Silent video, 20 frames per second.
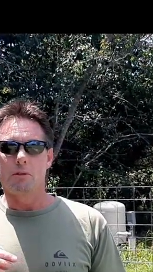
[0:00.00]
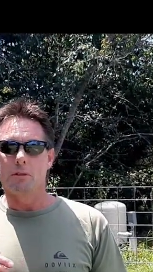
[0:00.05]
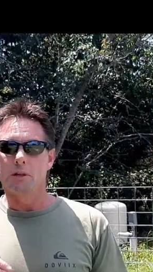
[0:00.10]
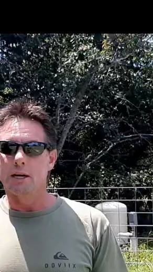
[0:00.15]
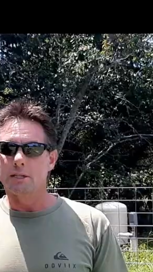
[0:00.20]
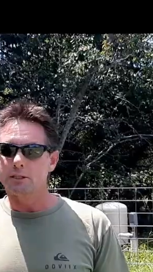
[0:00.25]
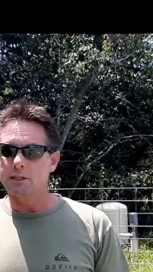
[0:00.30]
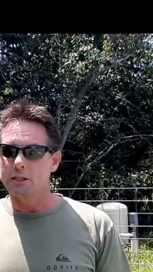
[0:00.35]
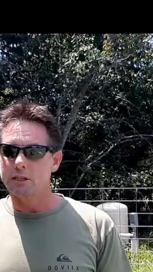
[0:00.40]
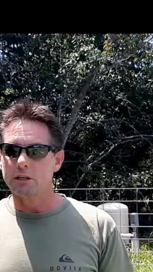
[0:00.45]

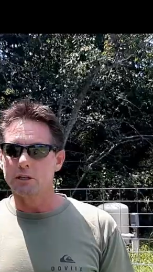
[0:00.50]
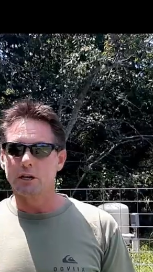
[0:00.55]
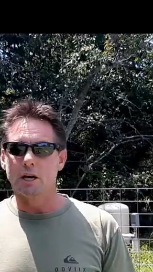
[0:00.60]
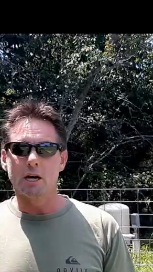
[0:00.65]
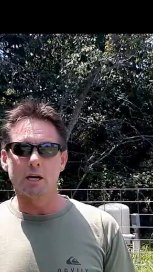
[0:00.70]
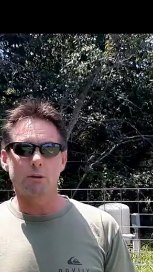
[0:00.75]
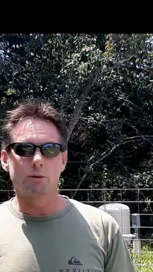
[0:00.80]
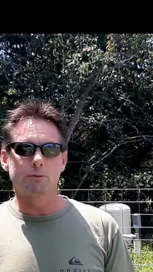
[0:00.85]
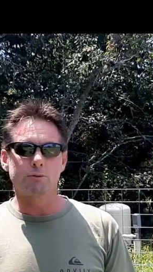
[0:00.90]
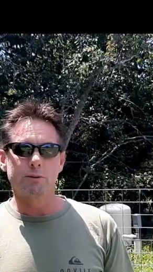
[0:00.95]
Lots of good
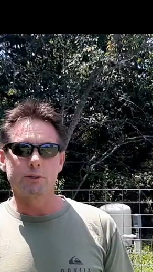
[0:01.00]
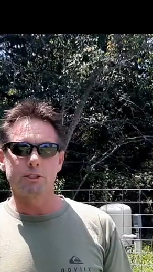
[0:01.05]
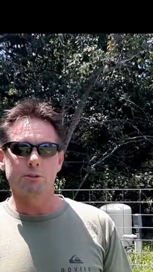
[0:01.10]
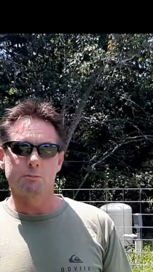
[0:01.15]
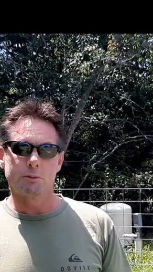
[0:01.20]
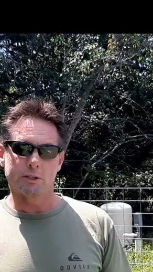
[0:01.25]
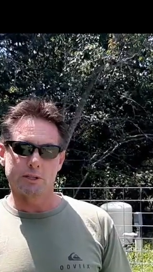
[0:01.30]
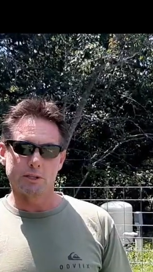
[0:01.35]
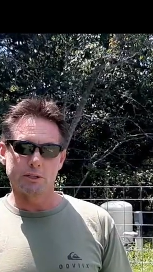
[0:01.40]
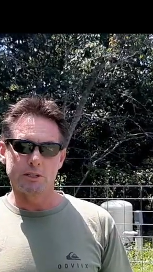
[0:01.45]
aquifers,
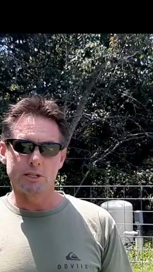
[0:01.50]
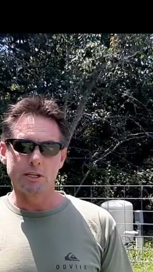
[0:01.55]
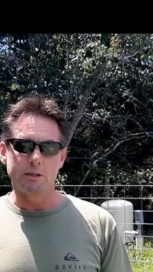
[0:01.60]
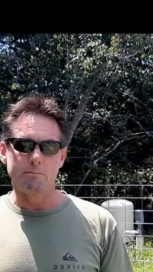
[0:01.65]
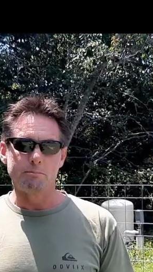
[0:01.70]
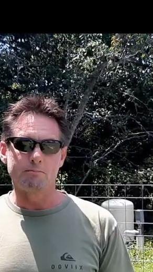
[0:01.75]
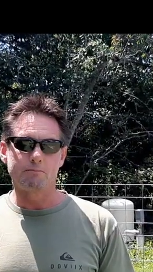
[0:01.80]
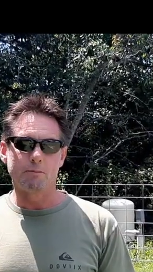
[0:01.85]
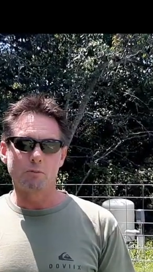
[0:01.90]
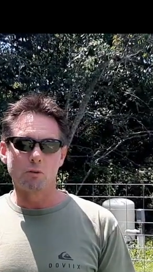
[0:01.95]
but they're deep
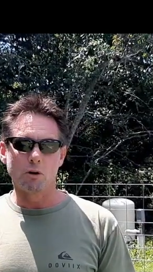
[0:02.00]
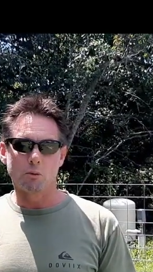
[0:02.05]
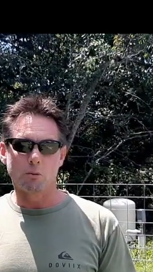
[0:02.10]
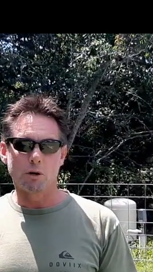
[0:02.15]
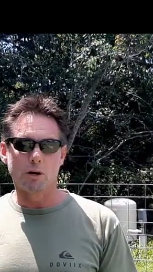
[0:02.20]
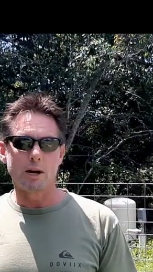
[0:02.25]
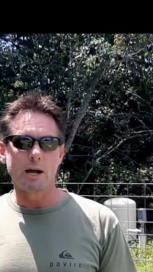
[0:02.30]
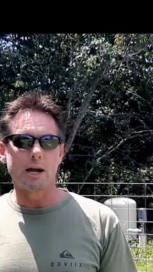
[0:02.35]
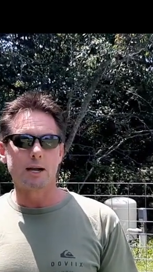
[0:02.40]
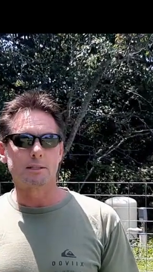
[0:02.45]
where
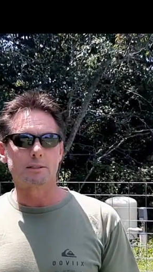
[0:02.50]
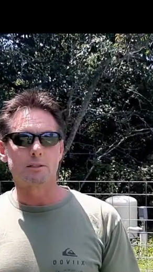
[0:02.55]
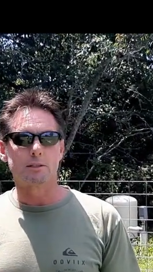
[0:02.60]
we're at.